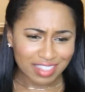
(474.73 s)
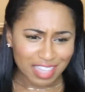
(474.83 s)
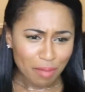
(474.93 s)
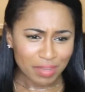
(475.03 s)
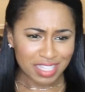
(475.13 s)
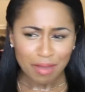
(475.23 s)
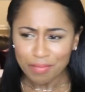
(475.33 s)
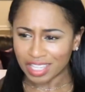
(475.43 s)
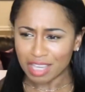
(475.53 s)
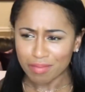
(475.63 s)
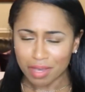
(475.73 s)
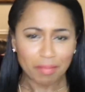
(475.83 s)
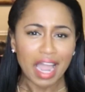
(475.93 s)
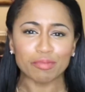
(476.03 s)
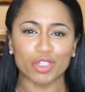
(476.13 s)
Tell me something. Give me a
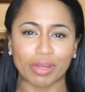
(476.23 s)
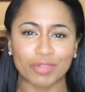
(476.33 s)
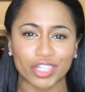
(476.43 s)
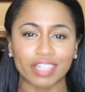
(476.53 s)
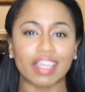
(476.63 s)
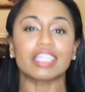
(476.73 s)
Bible scripture.